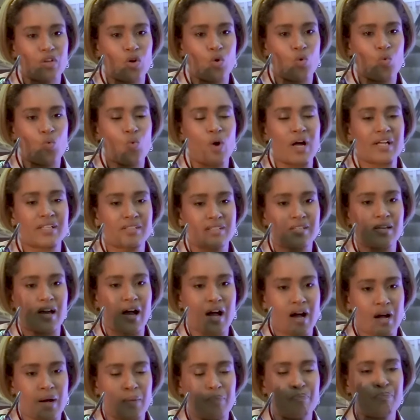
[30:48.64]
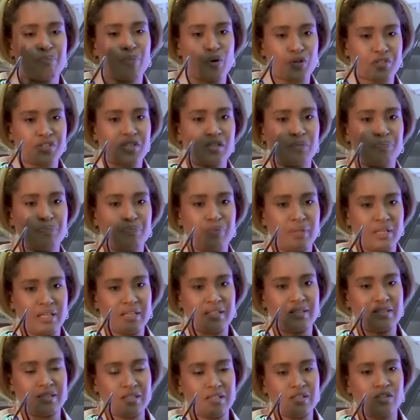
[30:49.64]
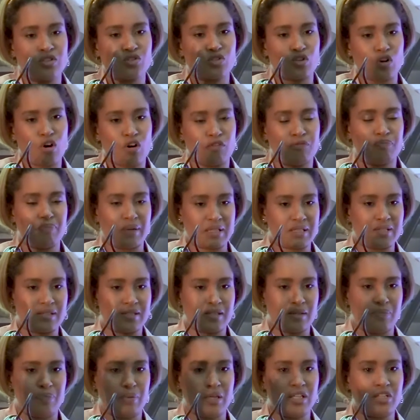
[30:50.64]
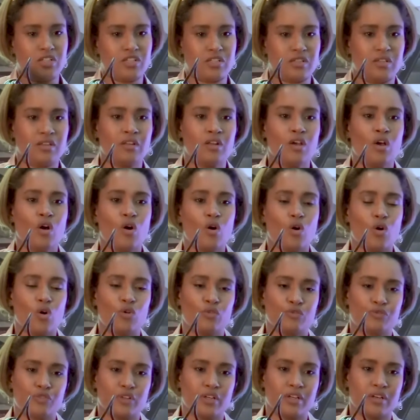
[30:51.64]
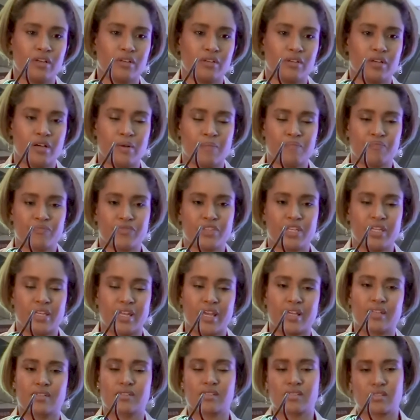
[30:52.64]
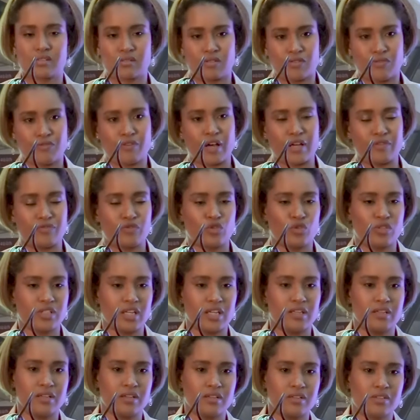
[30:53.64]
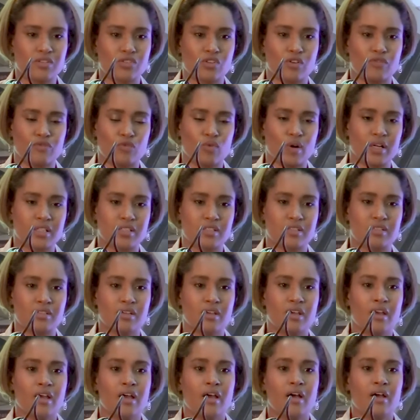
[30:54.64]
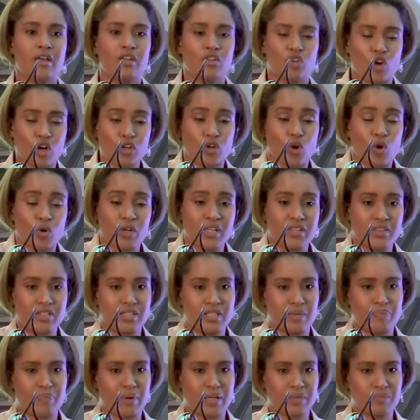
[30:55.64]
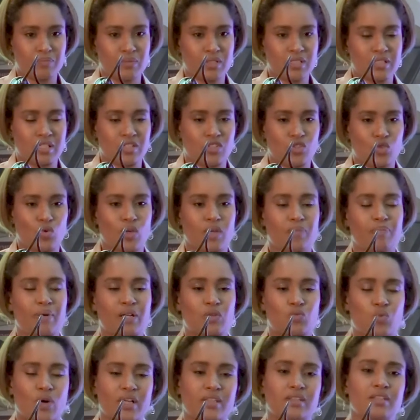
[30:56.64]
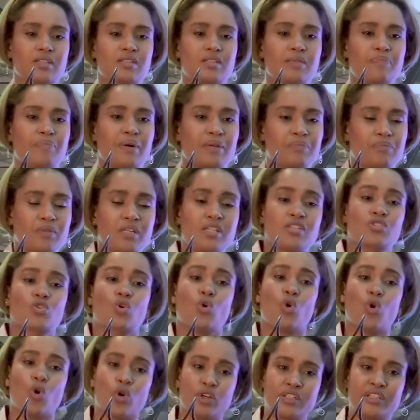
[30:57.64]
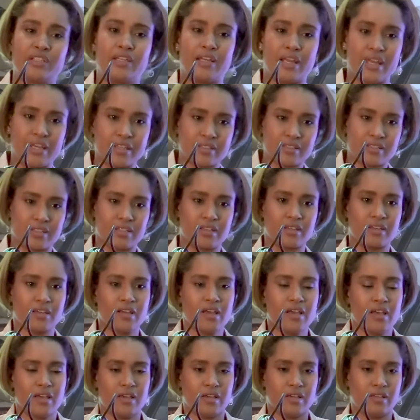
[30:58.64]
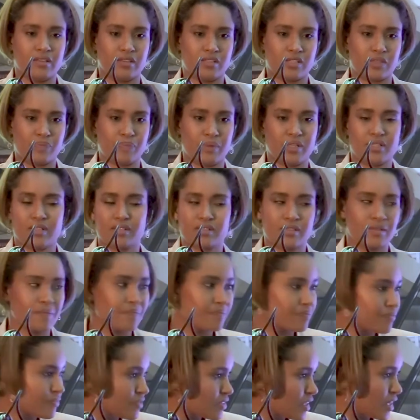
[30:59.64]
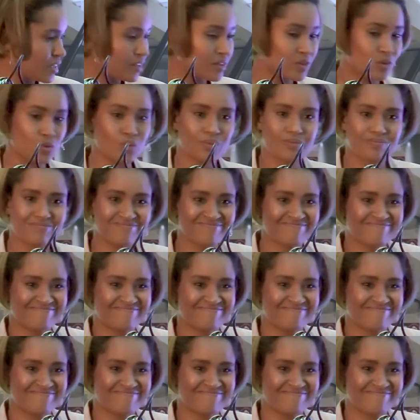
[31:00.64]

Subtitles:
what are possibilities of participation over the next 5 to 10 years of what not only the department is doing, but what the department is coordinating in the space. Thank you.